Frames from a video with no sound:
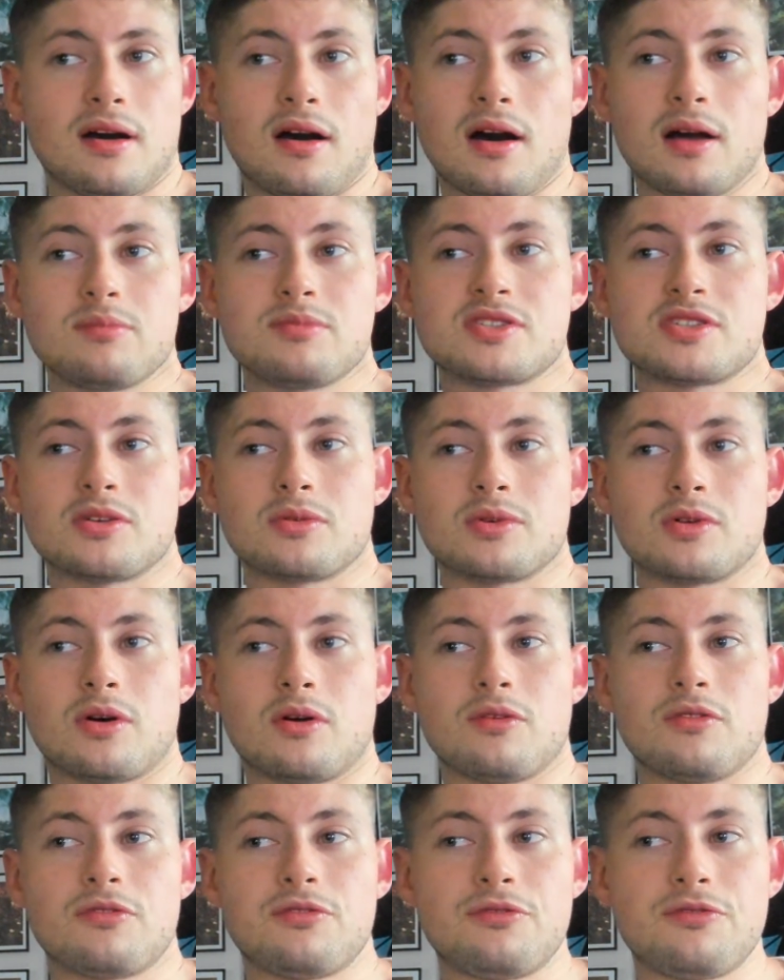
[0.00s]
I'm still
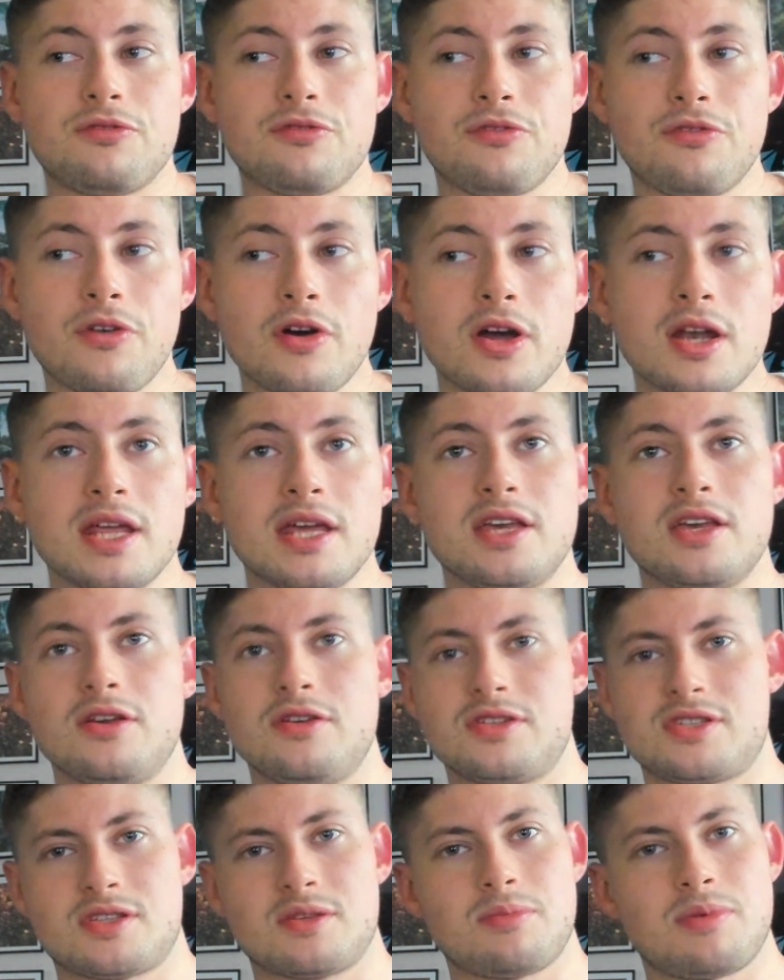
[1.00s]
not fully
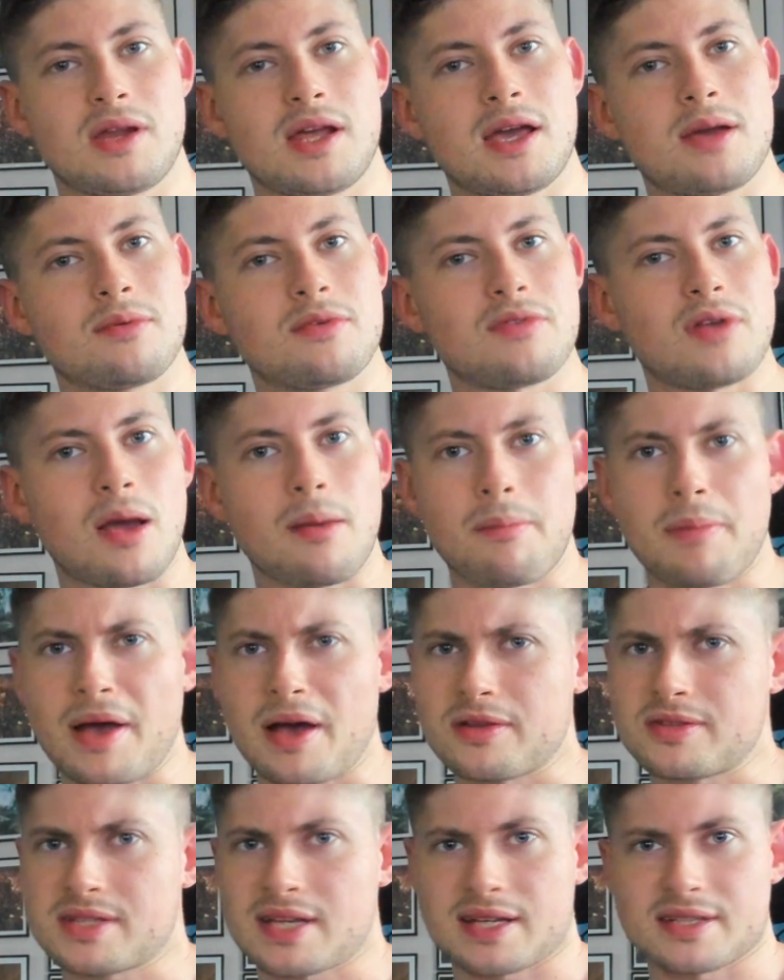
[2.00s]
used to playing with like
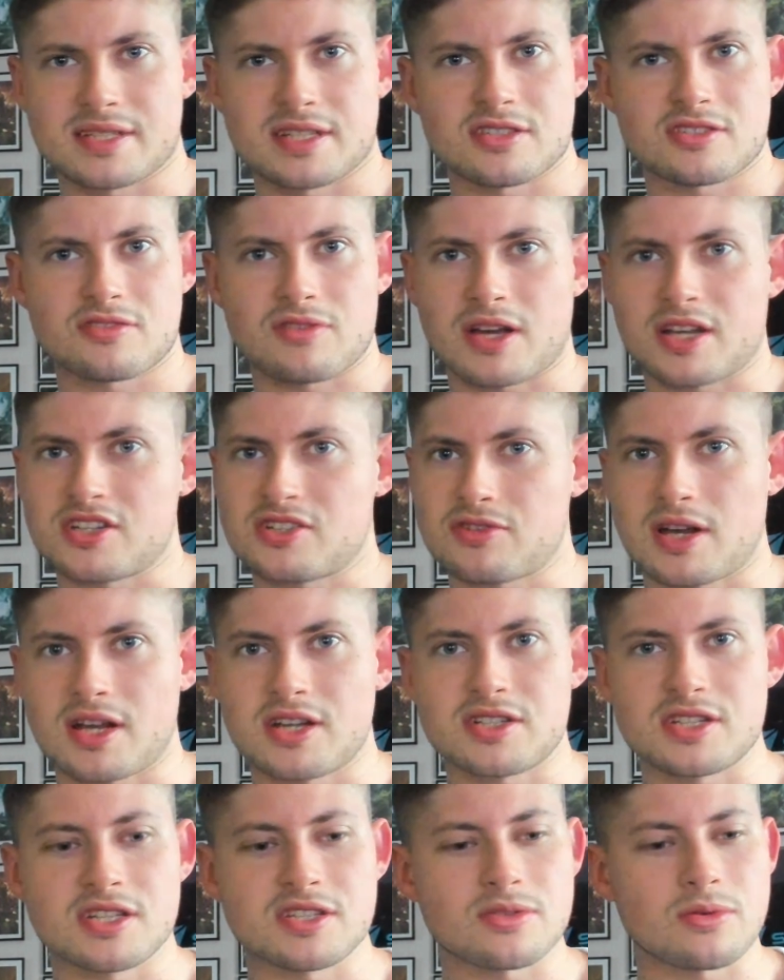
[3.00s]
battle tactics, grand
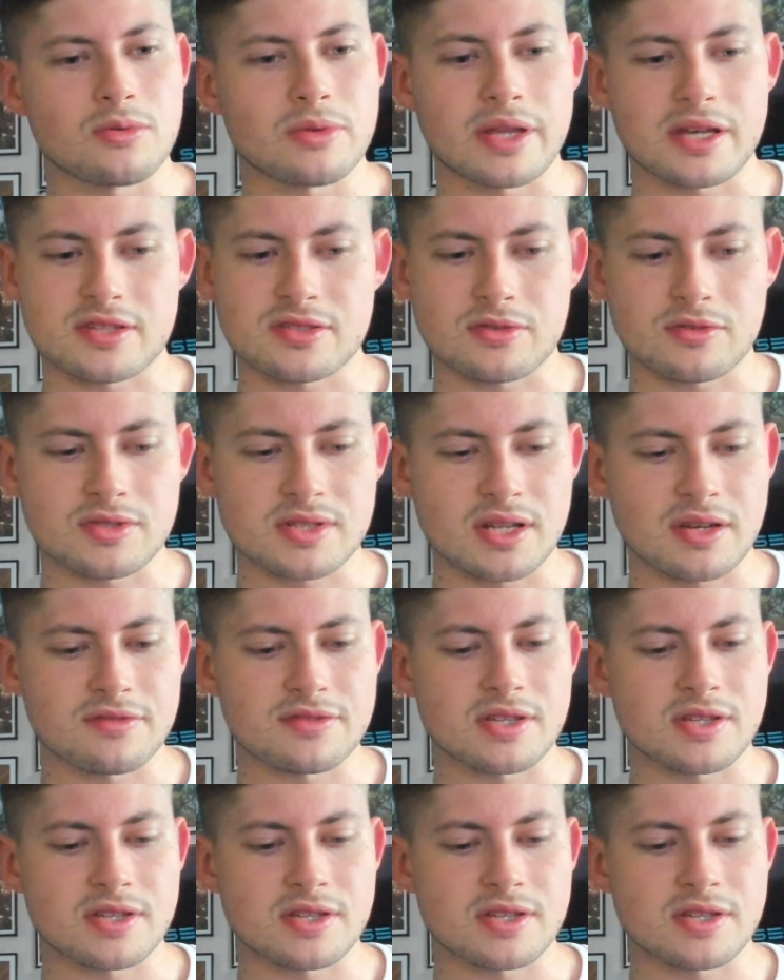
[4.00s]
strategies, all that sort of stuff.